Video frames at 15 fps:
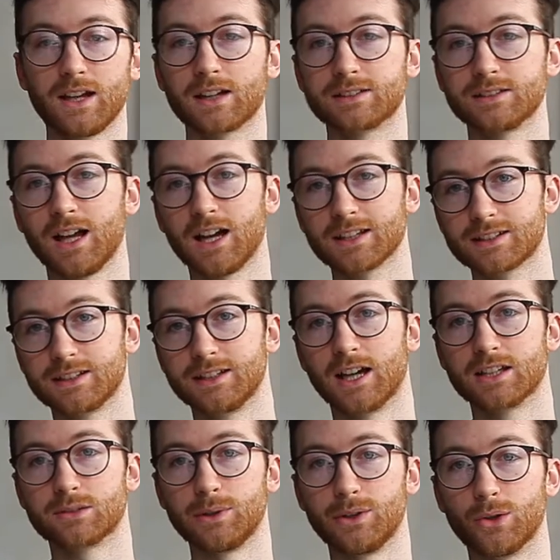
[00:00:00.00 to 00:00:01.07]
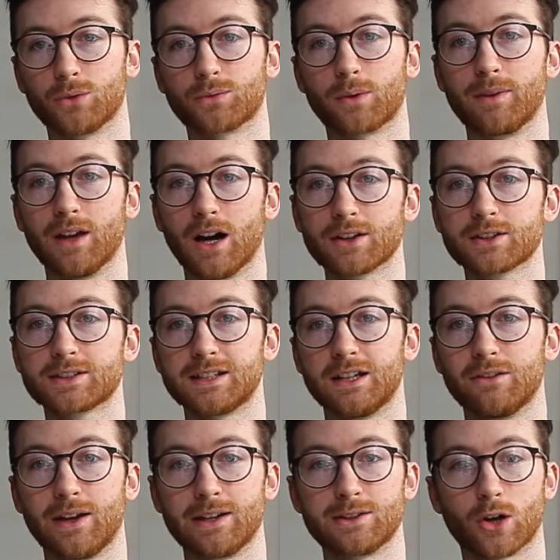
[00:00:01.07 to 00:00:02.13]
And lastly, as we know from the other
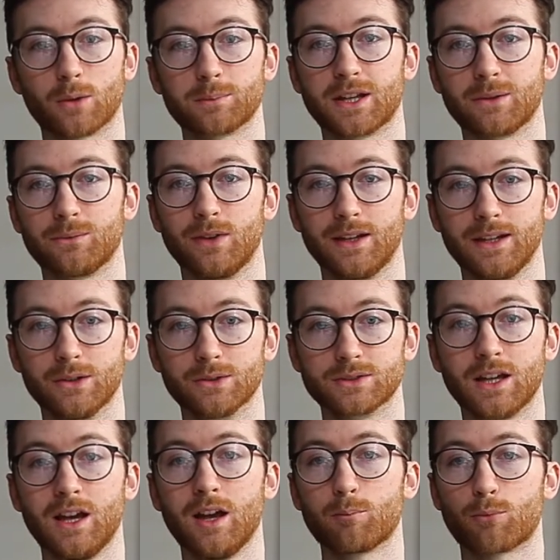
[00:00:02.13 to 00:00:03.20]
CFA top tip videos,